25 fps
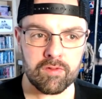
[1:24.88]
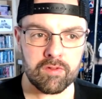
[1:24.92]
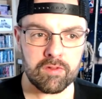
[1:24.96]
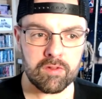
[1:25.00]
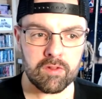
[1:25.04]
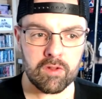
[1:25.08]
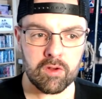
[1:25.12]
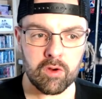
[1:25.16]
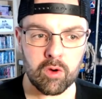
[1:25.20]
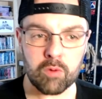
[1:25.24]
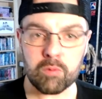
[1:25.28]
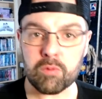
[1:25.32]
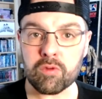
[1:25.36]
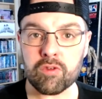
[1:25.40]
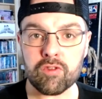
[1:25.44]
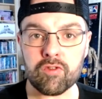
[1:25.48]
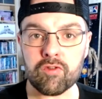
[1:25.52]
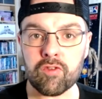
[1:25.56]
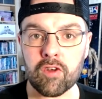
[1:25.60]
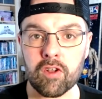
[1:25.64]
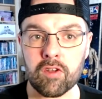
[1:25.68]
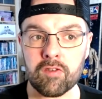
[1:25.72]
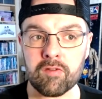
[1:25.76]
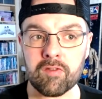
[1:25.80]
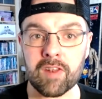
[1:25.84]
almost
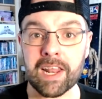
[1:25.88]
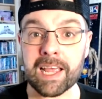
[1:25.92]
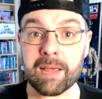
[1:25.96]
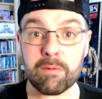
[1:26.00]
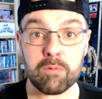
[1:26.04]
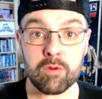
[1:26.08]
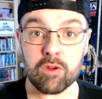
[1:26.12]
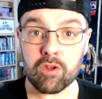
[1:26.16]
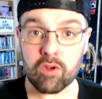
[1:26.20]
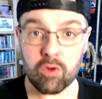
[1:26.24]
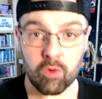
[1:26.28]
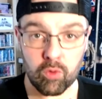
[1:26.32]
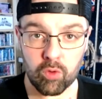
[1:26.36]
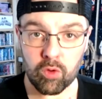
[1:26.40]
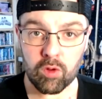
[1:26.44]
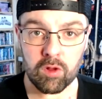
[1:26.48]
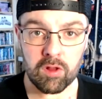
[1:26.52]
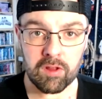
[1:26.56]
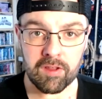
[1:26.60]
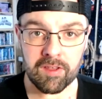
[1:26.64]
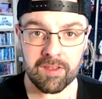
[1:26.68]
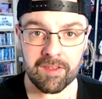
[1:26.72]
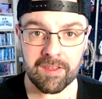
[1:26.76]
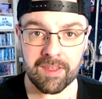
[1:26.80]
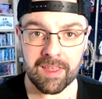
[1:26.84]
full of liquid gold
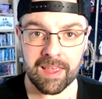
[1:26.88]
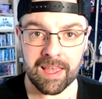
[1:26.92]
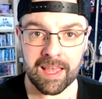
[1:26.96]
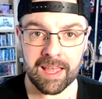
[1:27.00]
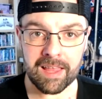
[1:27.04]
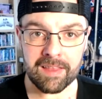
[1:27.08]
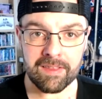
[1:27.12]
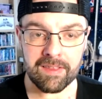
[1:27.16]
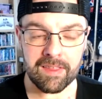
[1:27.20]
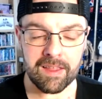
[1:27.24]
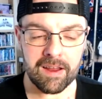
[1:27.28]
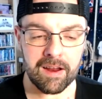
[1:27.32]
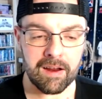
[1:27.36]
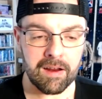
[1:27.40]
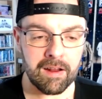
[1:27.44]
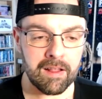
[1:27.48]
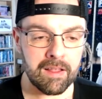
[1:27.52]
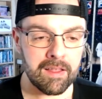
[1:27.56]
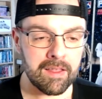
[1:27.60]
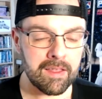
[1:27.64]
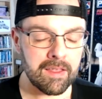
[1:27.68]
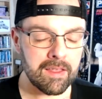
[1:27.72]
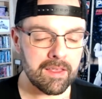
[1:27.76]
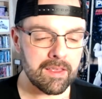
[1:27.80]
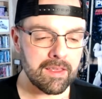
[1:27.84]
in there,
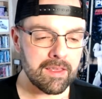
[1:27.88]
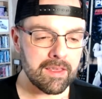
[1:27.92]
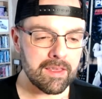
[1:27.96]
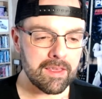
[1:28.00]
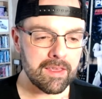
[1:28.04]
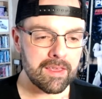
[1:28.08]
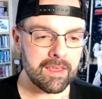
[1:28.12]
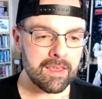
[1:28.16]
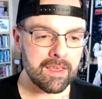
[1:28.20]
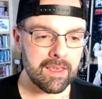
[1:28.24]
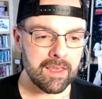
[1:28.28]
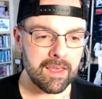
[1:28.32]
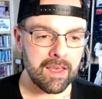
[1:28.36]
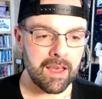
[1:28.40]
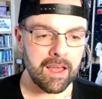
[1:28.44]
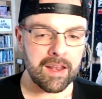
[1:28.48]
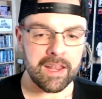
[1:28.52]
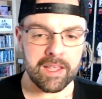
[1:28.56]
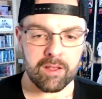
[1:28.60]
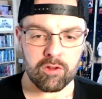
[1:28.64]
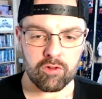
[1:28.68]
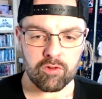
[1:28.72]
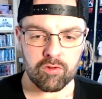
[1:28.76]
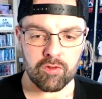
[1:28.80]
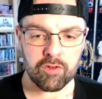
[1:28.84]
and he
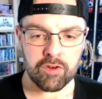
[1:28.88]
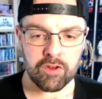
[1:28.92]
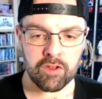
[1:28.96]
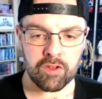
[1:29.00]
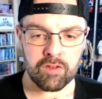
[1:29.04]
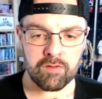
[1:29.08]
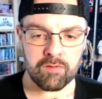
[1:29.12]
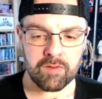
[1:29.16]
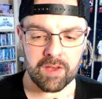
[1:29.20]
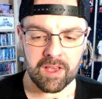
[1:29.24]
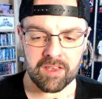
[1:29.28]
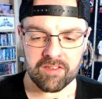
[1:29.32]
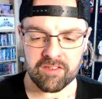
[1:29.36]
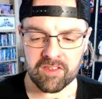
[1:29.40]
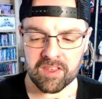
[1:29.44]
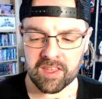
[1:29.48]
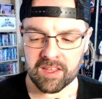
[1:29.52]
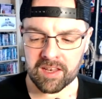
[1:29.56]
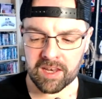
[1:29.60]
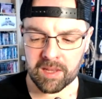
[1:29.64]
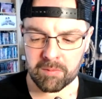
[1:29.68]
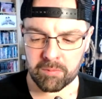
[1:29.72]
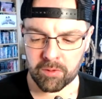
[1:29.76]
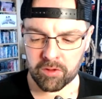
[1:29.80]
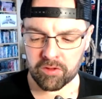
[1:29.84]
goes over to investigate, and
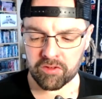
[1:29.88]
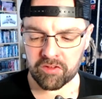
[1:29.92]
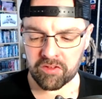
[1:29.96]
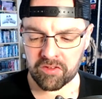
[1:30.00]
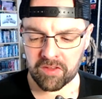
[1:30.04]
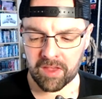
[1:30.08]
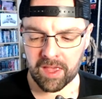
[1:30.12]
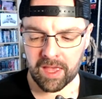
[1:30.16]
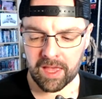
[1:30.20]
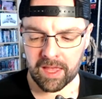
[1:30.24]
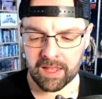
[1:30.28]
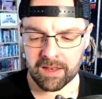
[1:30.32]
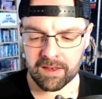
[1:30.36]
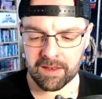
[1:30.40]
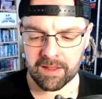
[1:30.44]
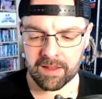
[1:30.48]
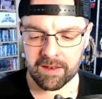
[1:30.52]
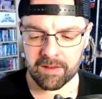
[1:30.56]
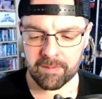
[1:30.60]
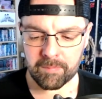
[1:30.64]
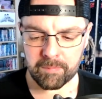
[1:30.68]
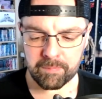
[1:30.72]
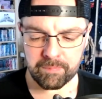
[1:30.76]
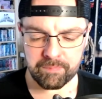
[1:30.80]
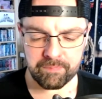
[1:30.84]
he puts his hand
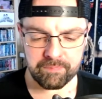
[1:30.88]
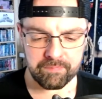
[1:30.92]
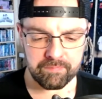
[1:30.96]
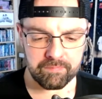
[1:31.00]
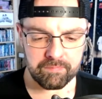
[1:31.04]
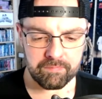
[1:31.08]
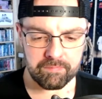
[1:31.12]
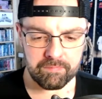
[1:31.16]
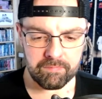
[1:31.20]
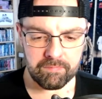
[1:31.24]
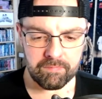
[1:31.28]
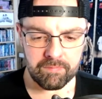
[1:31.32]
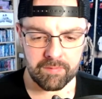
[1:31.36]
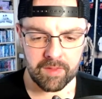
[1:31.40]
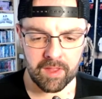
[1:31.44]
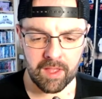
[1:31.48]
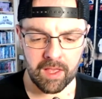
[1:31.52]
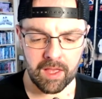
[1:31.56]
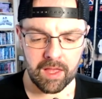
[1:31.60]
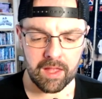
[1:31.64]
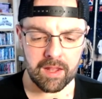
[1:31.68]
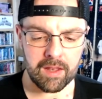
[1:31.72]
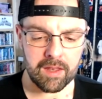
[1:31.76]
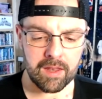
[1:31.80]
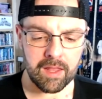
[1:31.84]
in,
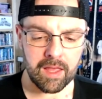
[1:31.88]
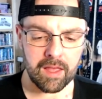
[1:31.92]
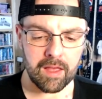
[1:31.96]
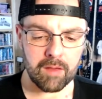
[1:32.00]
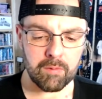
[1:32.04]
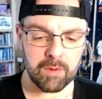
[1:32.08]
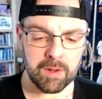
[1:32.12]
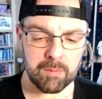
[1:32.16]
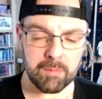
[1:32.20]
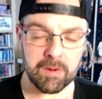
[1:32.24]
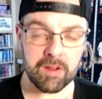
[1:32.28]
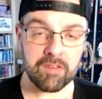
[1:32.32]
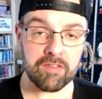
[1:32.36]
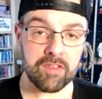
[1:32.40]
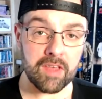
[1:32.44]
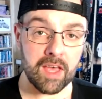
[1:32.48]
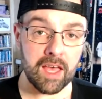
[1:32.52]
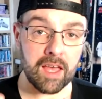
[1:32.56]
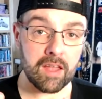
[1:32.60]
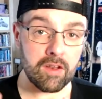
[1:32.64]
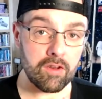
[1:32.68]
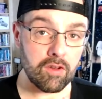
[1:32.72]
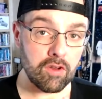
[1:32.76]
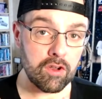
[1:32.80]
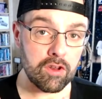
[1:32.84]
and when he brings the
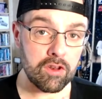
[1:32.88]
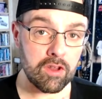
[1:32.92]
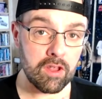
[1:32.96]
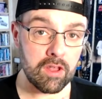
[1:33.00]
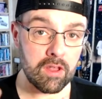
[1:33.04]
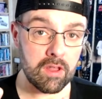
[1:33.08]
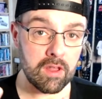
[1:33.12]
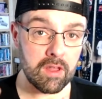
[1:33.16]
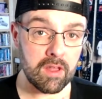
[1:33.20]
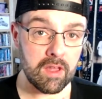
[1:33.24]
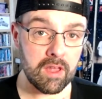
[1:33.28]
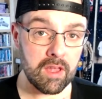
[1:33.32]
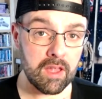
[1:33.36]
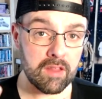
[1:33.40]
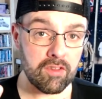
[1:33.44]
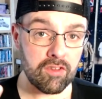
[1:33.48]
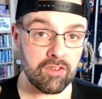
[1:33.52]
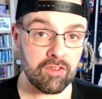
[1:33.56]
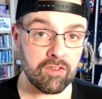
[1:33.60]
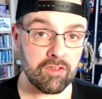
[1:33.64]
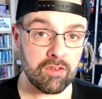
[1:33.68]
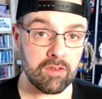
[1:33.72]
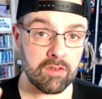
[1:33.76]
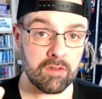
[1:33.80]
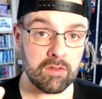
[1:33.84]
hand out,
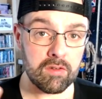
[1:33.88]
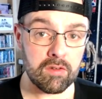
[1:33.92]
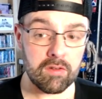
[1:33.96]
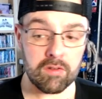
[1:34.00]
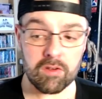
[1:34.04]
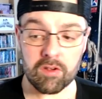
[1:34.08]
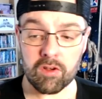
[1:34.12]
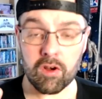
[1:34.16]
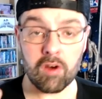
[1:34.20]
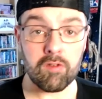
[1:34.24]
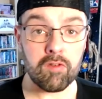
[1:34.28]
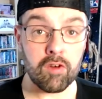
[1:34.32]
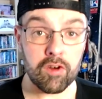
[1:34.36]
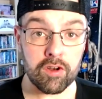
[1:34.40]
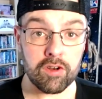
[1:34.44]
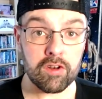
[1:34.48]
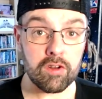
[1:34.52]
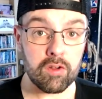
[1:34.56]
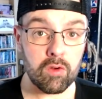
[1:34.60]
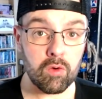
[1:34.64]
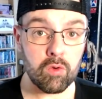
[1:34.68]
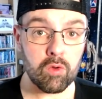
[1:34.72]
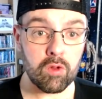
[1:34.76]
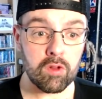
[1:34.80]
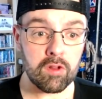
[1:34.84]
it's covered in
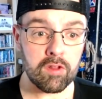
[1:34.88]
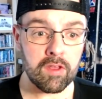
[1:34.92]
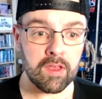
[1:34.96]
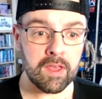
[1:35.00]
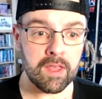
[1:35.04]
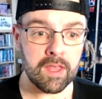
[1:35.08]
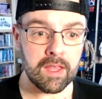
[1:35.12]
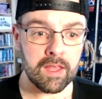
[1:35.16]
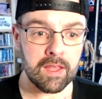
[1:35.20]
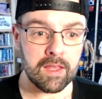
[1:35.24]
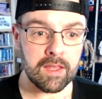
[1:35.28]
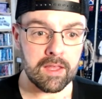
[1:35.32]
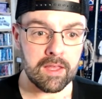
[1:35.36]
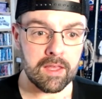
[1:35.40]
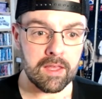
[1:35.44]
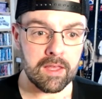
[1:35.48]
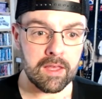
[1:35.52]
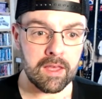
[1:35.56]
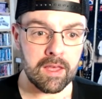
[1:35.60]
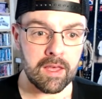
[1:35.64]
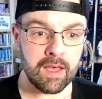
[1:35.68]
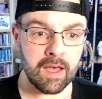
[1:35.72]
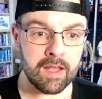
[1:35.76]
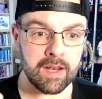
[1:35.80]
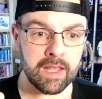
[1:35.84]
gold,
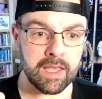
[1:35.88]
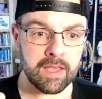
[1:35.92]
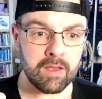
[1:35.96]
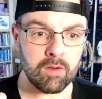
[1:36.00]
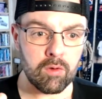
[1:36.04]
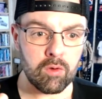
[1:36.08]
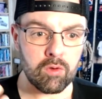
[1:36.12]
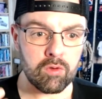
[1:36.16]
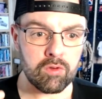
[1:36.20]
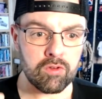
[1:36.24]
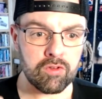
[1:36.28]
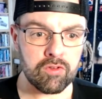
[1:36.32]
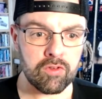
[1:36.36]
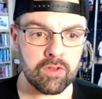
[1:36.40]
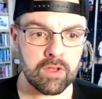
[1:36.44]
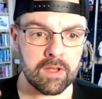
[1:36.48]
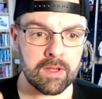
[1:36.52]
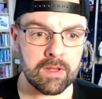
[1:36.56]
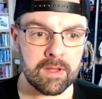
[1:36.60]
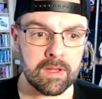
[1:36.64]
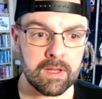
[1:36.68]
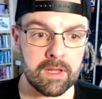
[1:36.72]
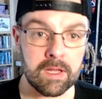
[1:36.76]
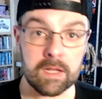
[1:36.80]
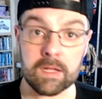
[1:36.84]
and he goes,
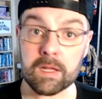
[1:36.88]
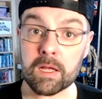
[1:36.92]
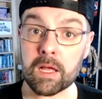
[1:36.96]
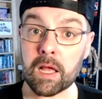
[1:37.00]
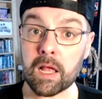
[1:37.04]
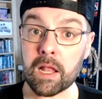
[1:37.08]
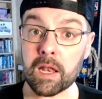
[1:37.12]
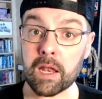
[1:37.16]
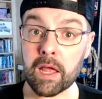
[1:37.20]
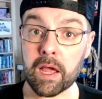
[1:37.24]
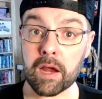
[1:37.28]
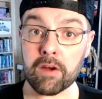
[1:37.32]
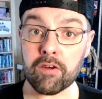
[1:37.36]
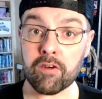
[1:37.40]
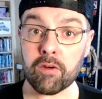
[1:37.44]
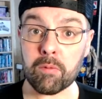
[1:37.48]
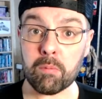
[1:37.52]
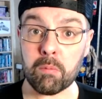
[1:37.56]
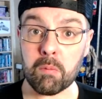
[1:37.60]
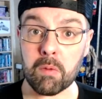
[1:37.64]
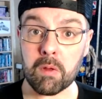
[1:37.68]
Electrum.